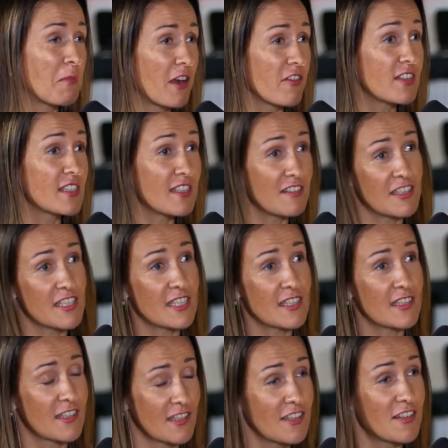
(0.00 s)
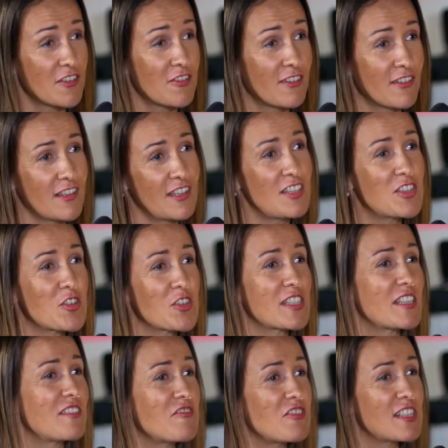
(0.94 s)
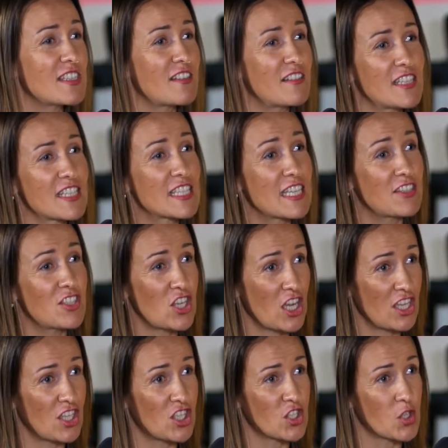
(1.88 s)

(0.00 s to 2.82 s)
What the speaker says: my interest in resilience and change